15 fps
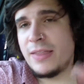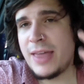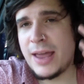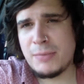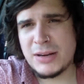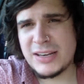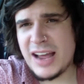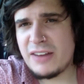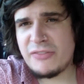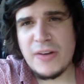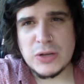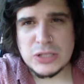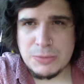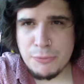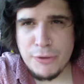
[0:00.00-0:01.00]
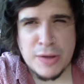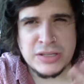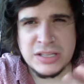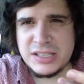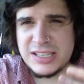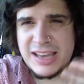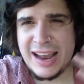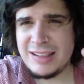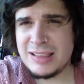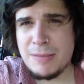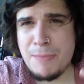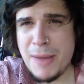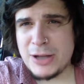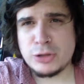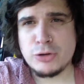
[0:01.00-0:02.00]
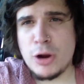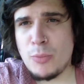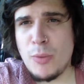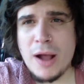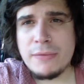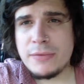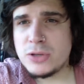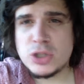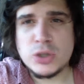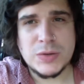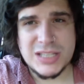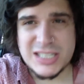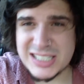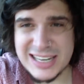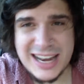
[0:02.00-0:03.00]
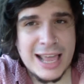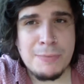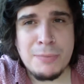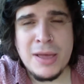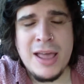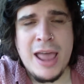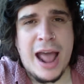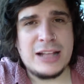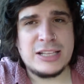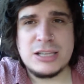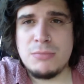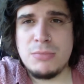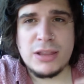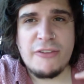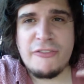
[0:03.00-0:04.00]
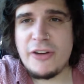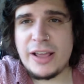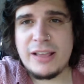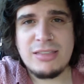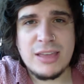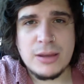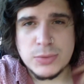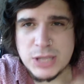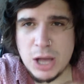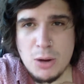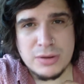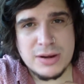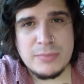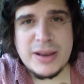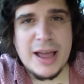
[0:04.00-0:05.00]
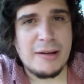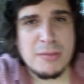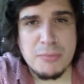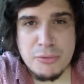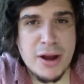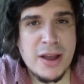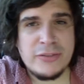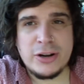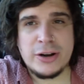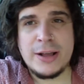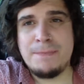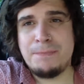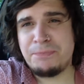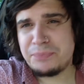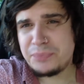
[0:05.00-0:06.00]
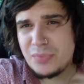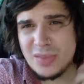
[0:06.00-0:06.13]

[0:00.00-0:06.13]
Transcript: And then my dad felt some presence in the bedroom where he was trying to sleep, and some motherfucking thing was holding him down and breathing on him.